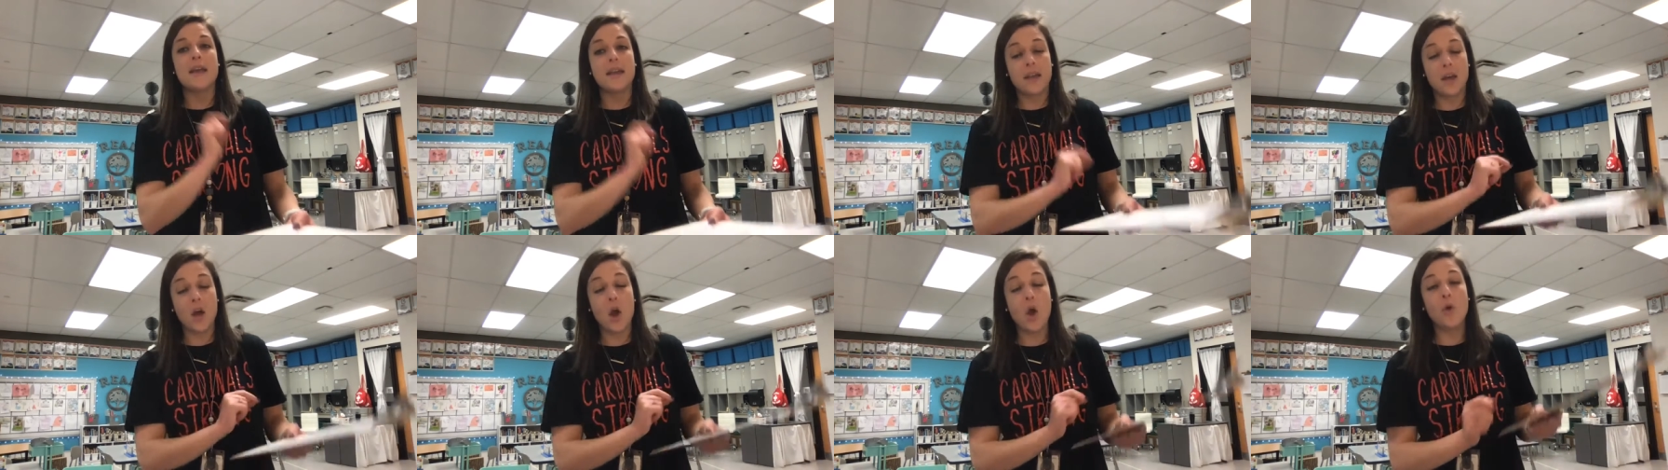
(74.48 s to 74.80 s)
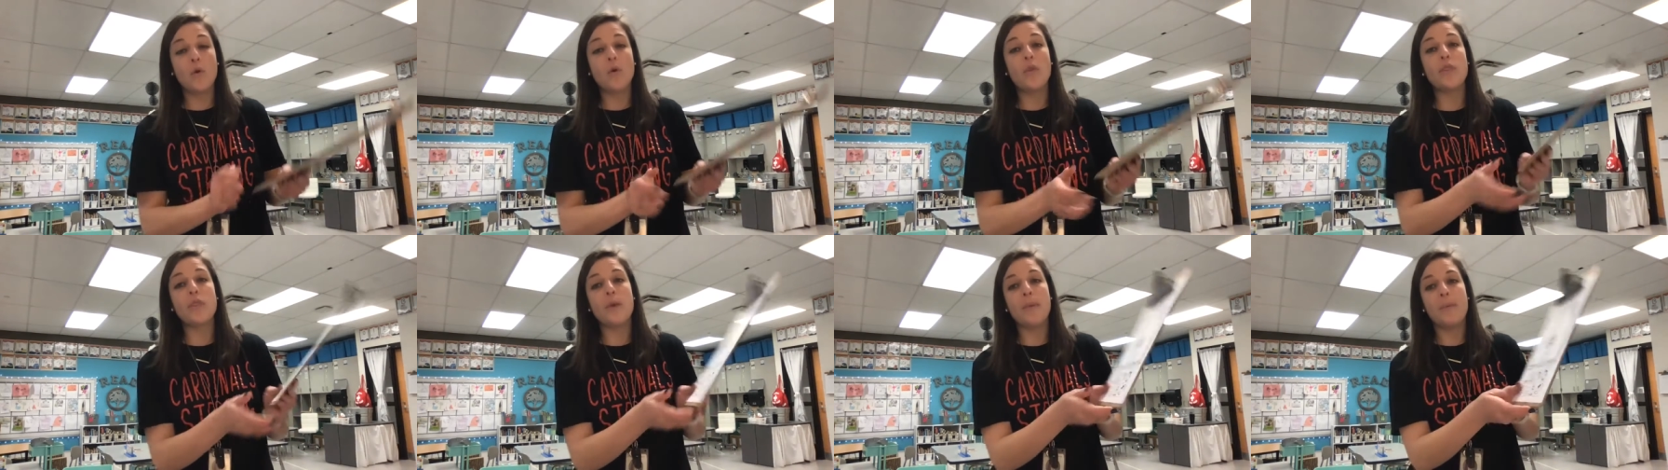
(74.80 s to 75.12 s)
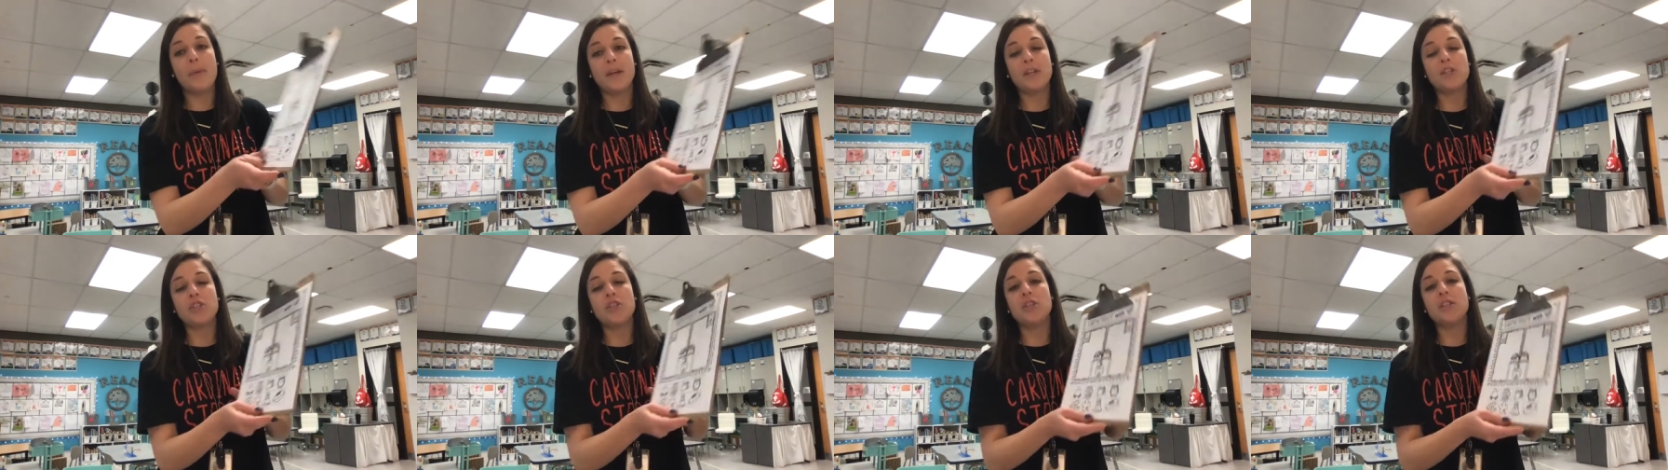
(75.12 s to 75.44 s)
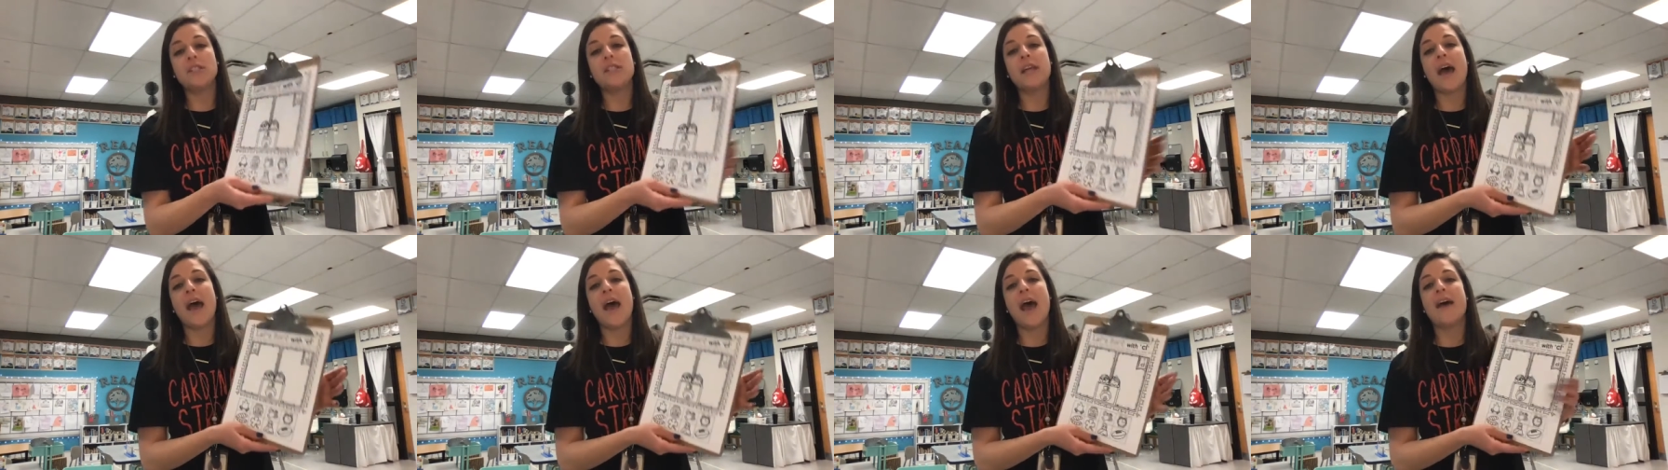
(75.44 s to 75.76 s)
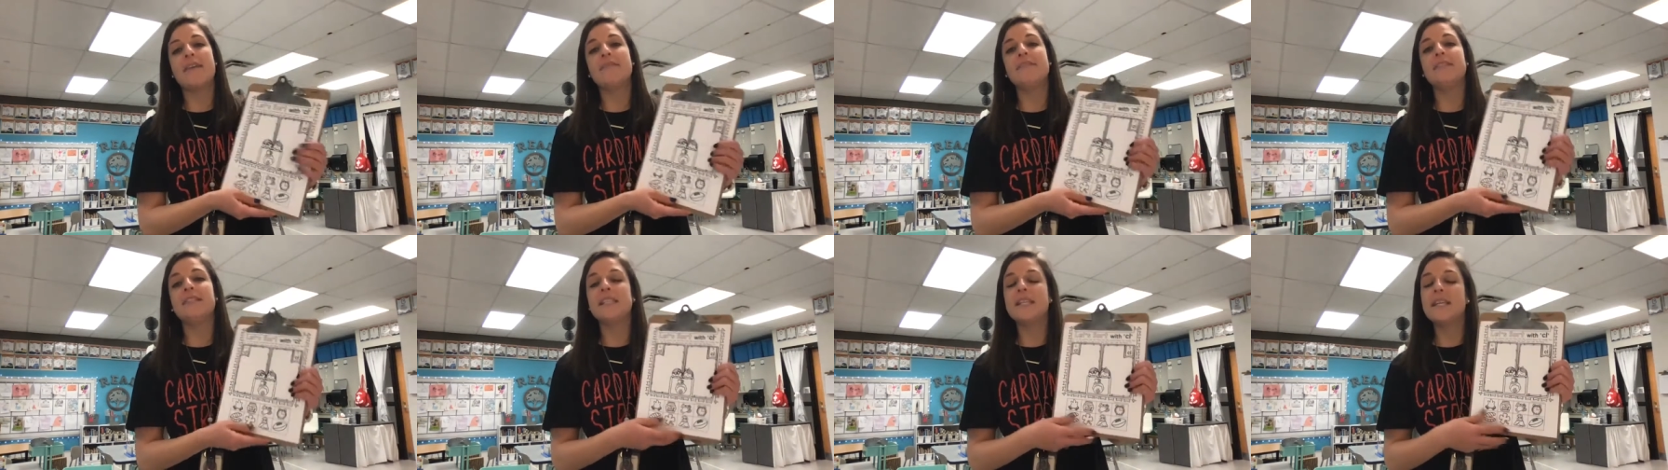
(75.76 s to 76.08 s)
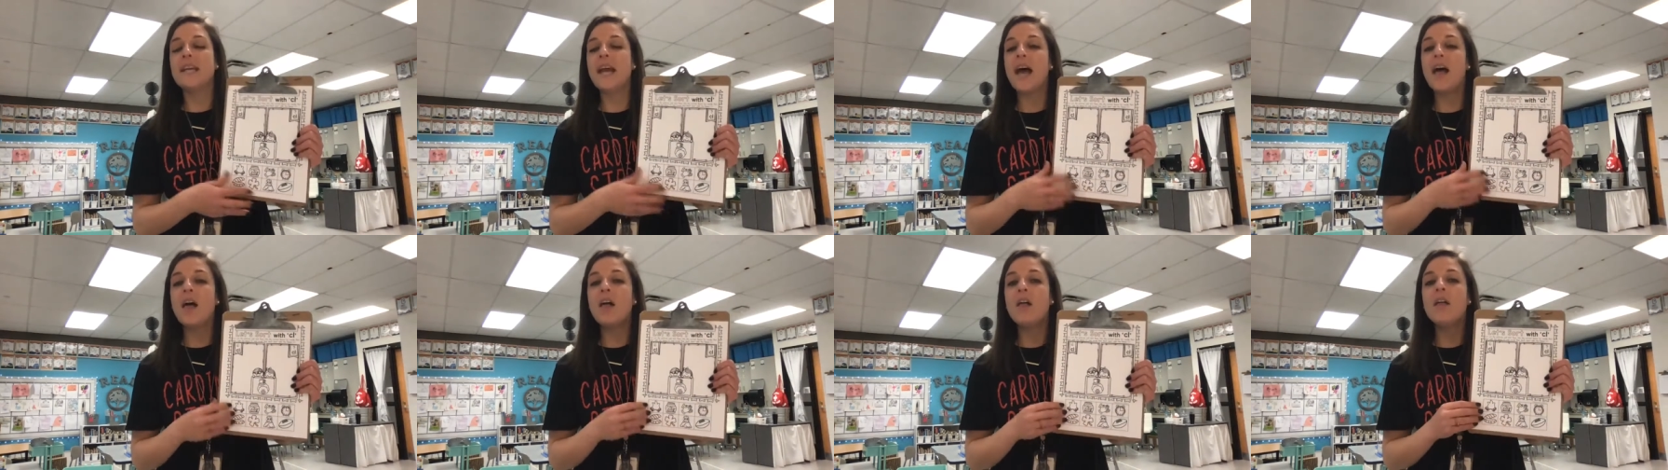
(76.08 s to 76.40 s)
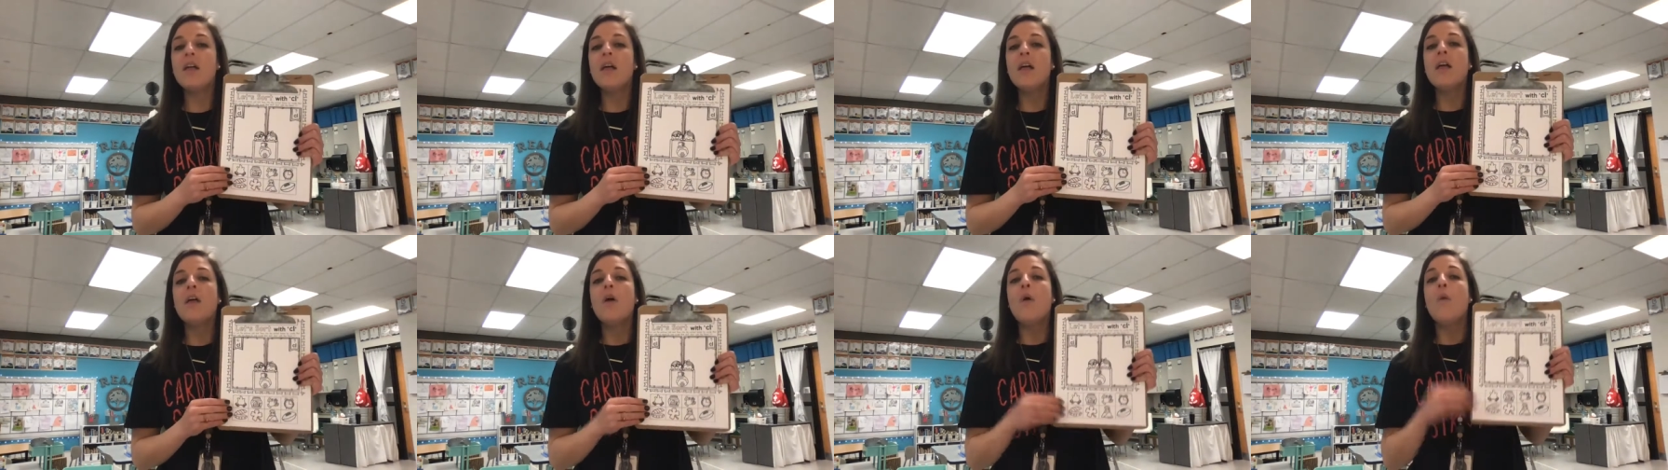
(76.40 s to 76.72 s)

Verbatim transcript: coat the pictures that have CL